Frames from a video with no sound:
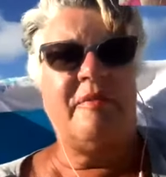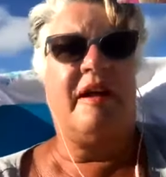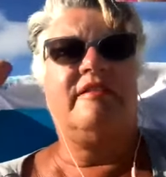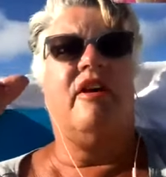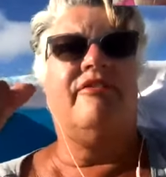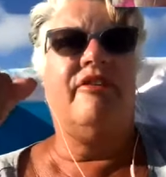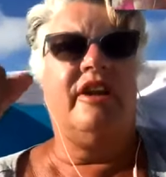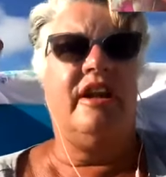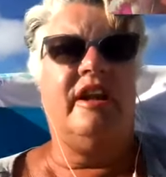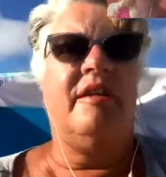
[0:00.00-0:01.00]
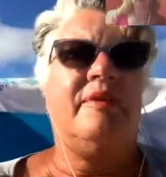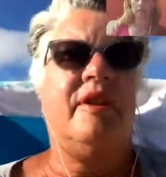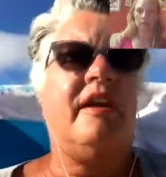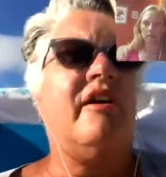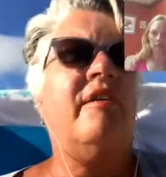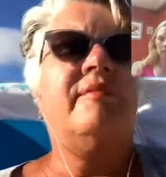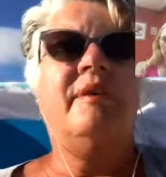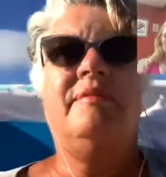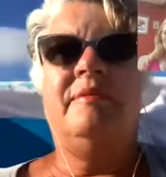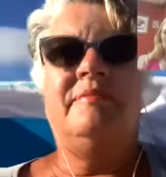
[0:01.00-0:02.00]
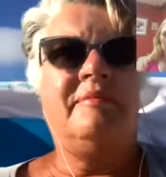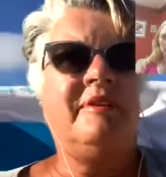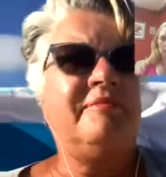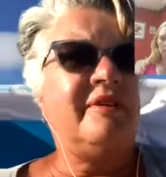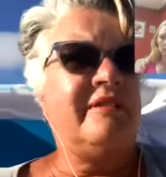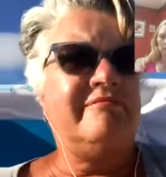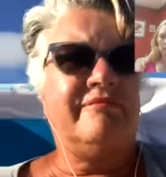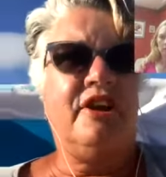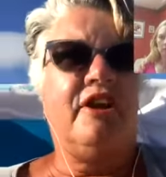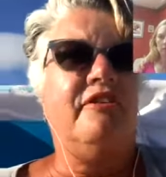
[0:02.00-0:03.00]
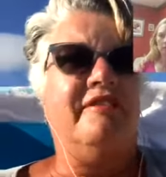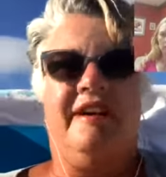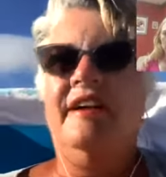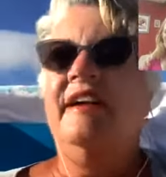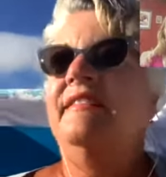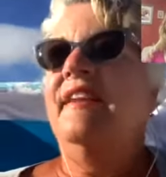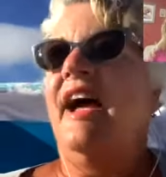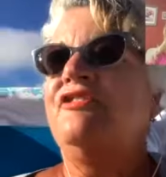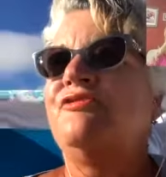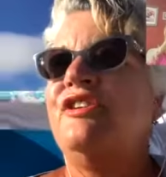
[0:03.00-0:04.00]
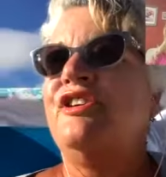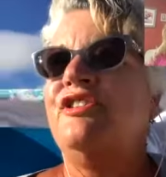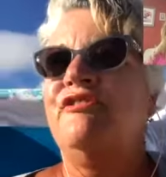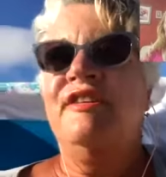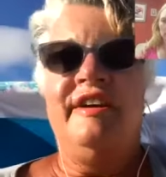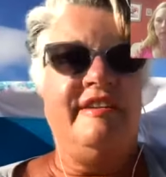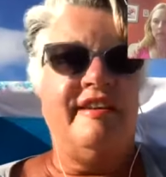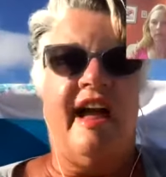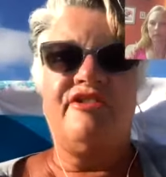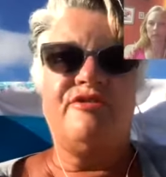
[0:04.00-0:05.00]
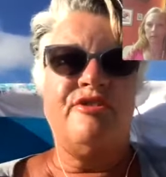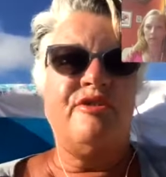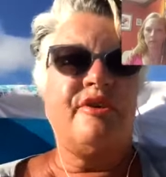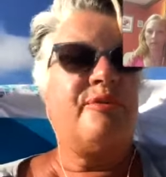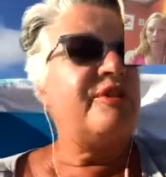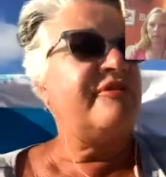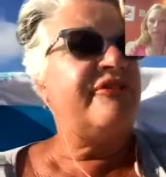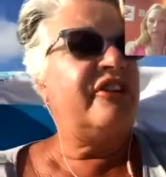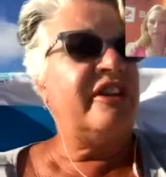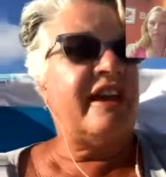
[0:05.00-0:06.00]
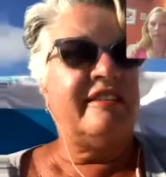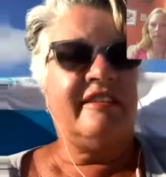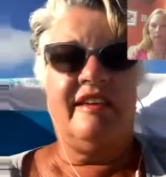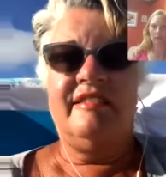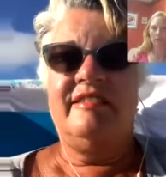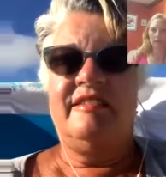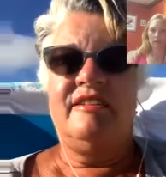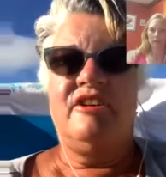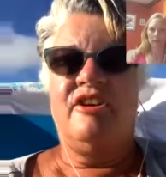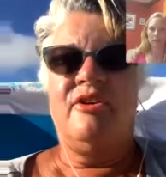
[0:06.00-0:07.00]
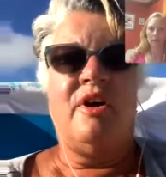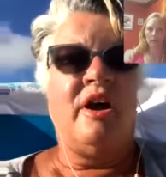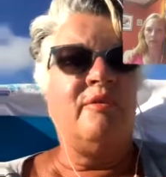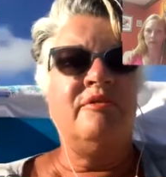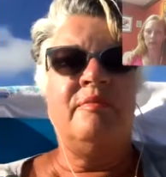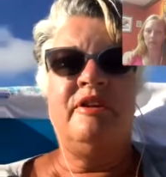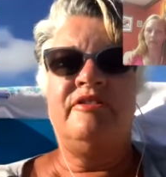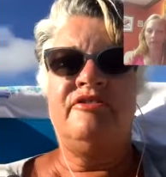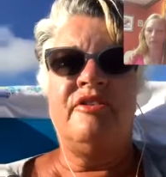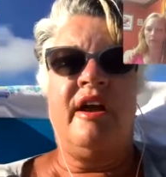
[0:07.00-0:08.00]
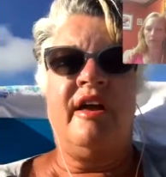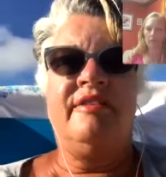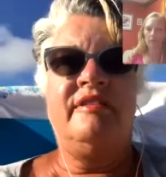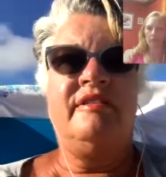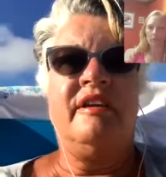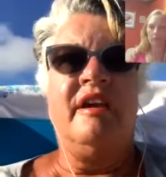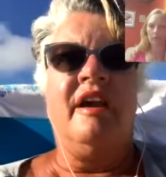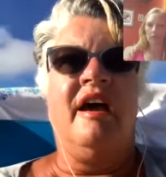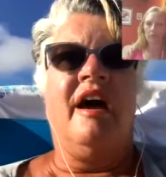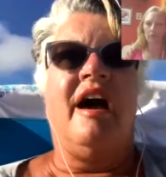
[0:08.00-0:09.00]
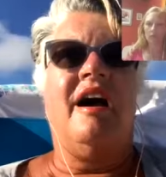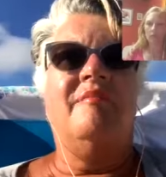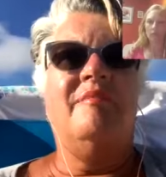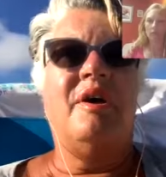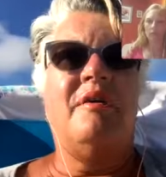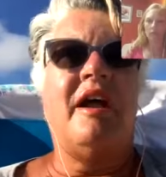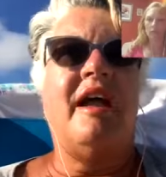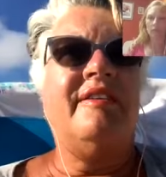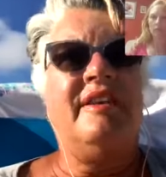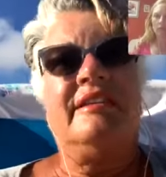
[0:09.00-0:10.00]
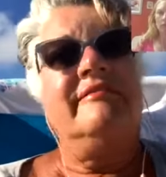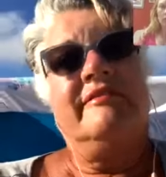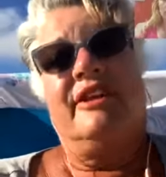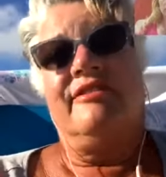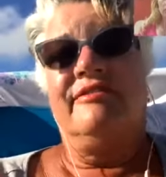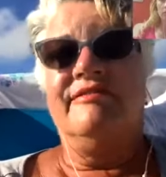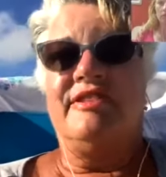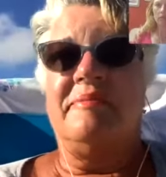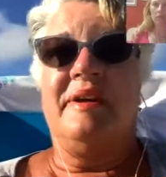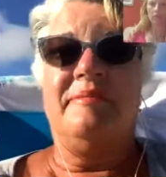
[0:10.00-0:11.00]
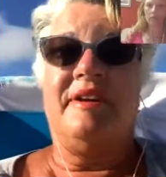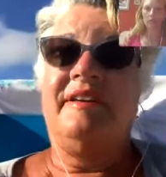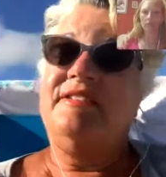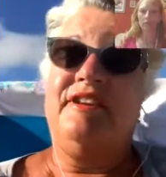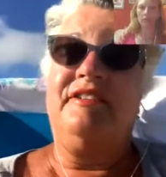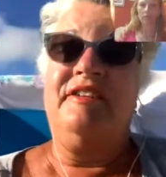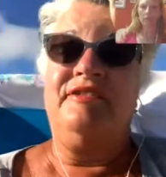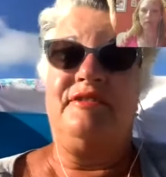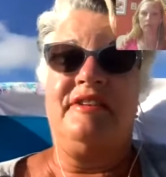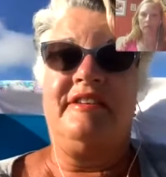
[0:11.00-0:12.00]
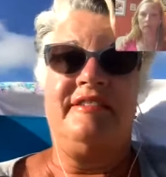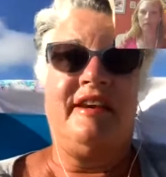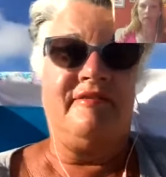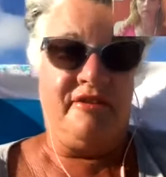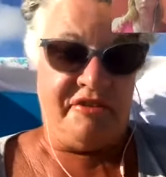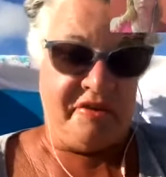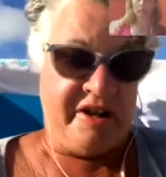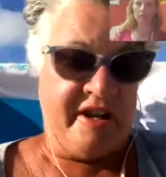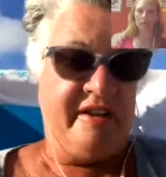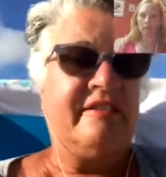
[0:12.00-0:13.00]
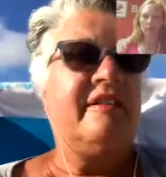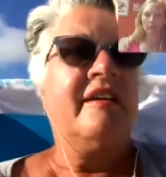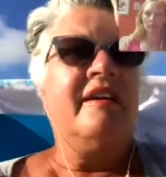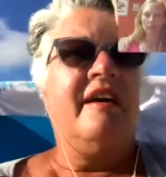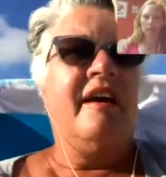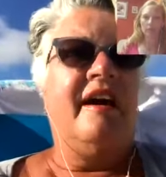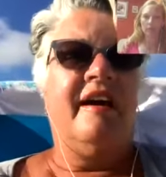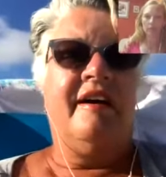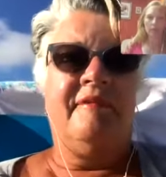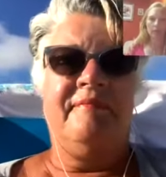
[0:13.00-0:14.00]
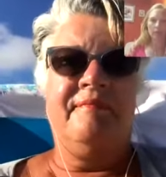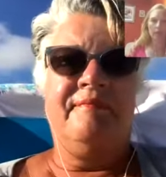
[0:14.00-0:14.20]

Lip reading: myself in it and be like, oh, up, up, up, up, up, not true, not true, or it wouldn't feel like this, I wouldn't be stressed. Um, and then, sometimes I get sucked into it, this time for 3 days. Um,